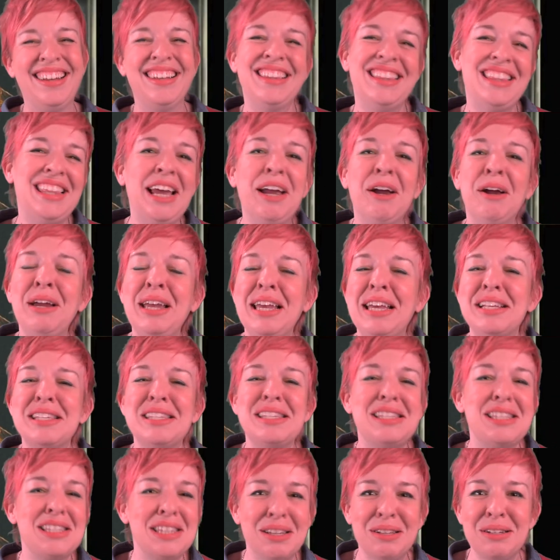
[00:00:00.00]
there
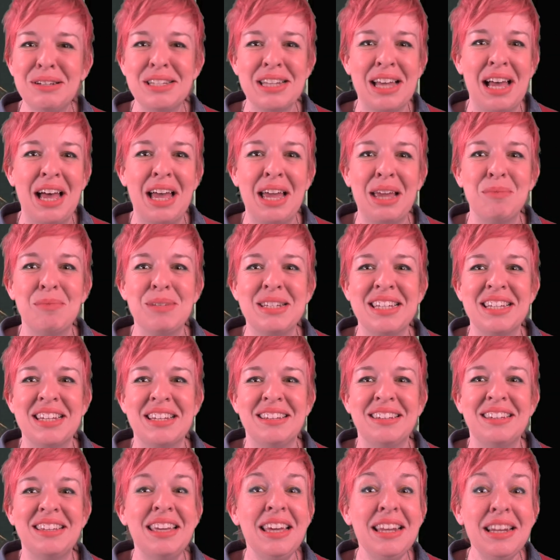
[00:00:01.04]
is still time
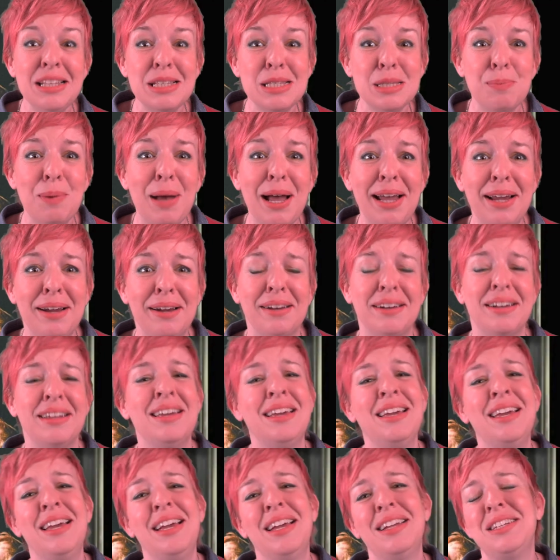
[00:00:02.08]
to get inspired
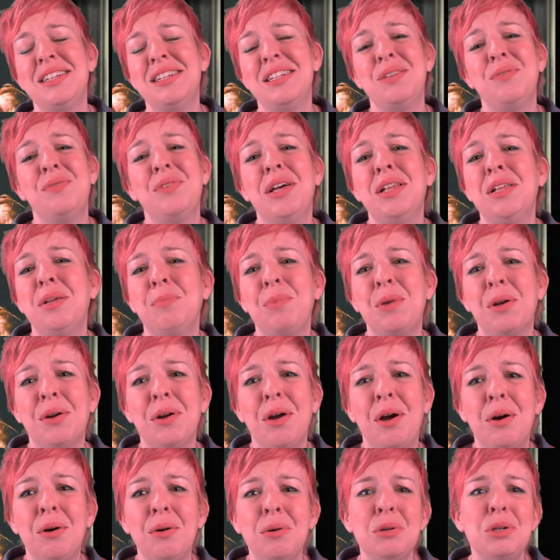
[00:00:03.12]
and to develop
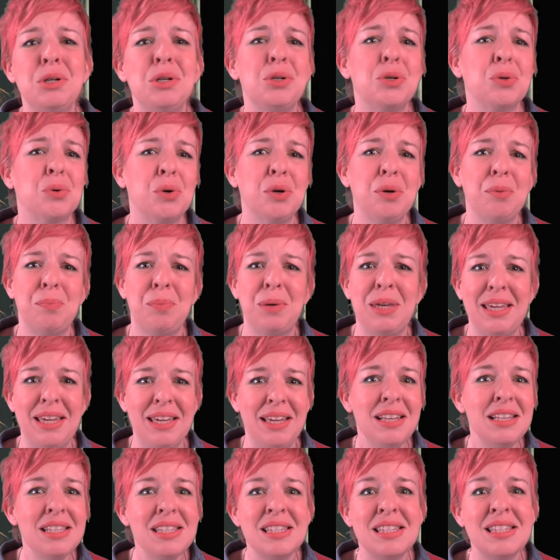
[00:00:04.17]
your own short
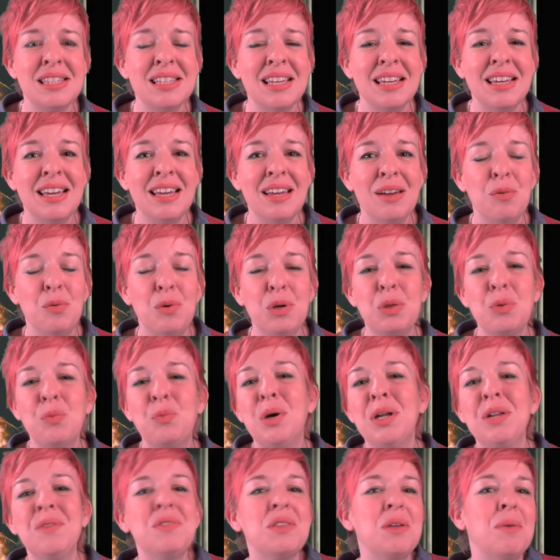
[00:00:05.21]
piece with
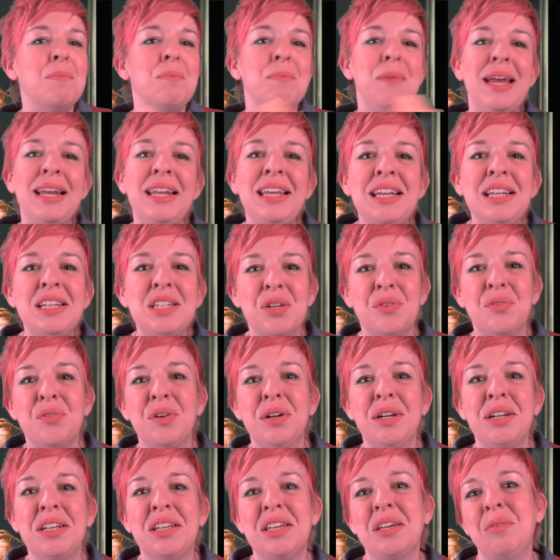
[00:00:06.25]
one of the many
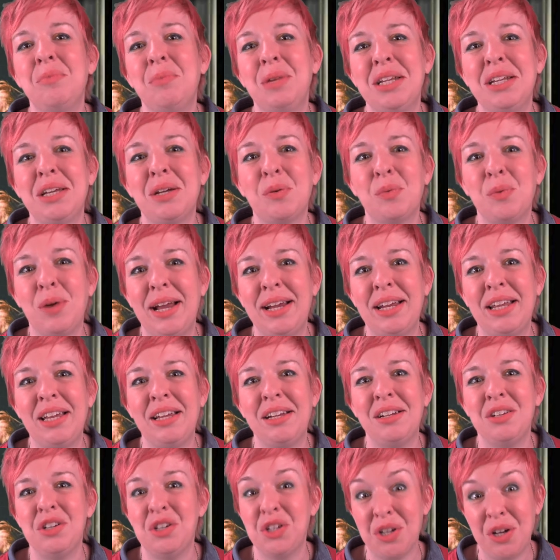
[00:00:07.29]
different comedic
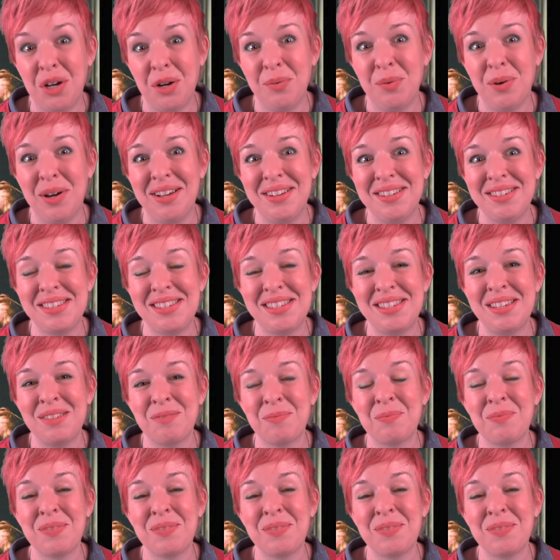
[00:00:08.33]
writing genres.